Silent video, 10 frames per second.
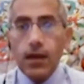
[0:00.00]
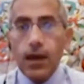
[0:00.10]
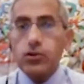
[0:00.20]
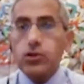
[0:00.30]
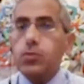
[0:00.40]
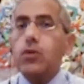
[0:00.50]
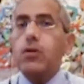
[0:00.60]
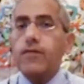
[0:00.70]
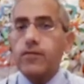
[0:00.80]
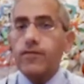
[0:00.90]
and a small
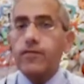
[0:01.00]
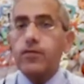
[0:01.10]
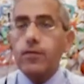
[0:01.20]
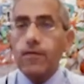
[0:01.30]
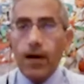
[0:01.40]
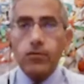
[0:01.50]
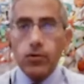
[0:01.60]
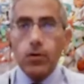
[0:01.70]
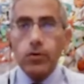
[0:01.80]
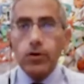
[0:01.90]
overview about
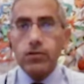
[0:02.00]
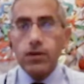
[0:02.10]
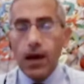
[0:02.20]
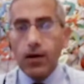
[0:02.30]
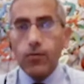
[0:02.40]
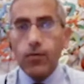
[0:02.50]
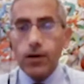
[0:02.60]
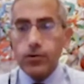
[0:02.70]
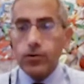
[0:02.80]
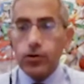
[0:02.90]

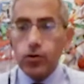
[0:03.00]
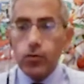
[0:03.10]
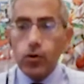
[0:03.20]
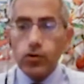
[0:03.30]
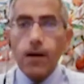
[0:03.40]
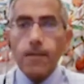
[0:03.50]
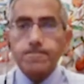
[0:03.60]
community-acquired pneumonia.